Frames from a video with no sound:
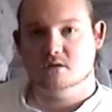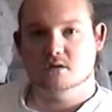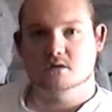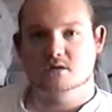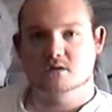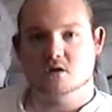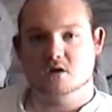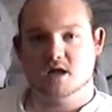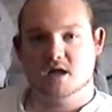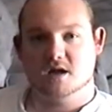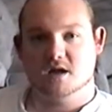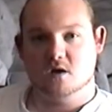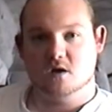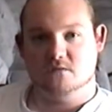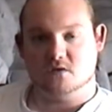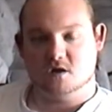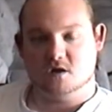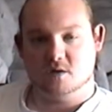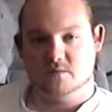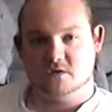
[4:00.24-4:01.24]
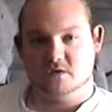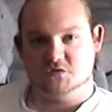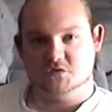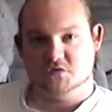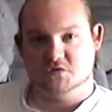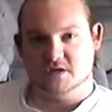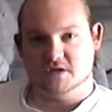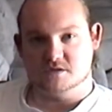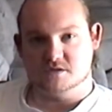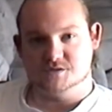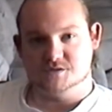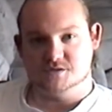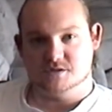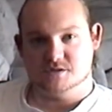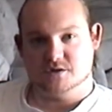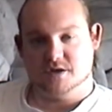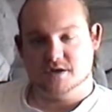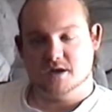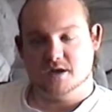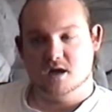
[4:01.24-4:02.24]
learn how to overcome those fears.
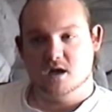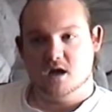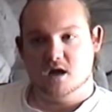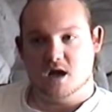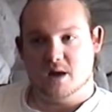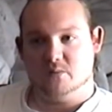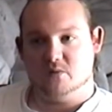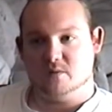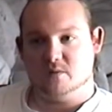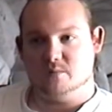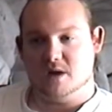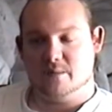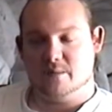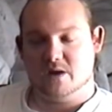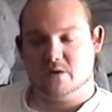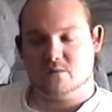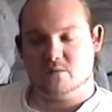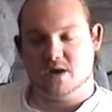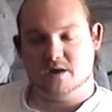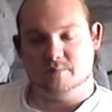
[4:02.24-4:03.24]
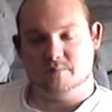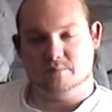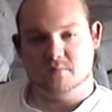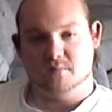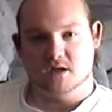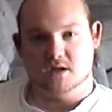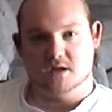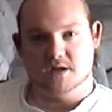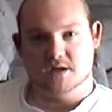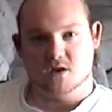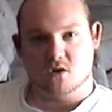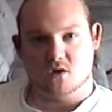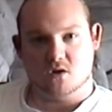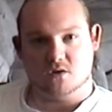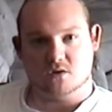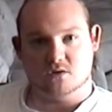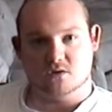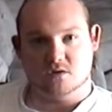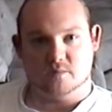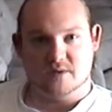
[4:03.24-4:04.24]
Okay? I might write an
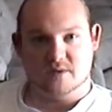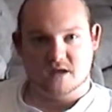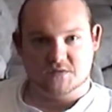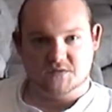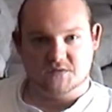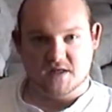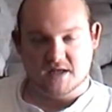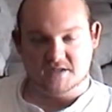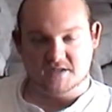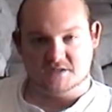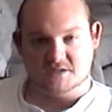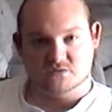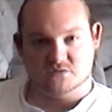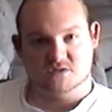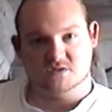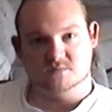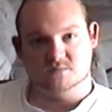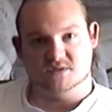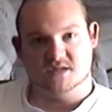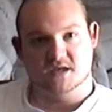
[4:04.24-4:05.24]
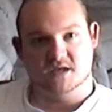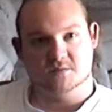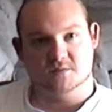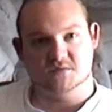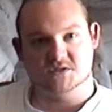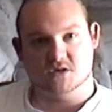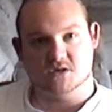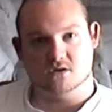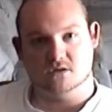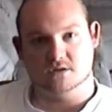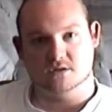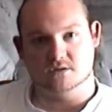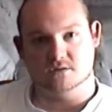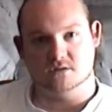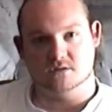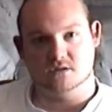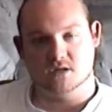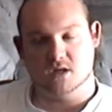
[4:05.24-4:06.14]
article about that, just with some tips on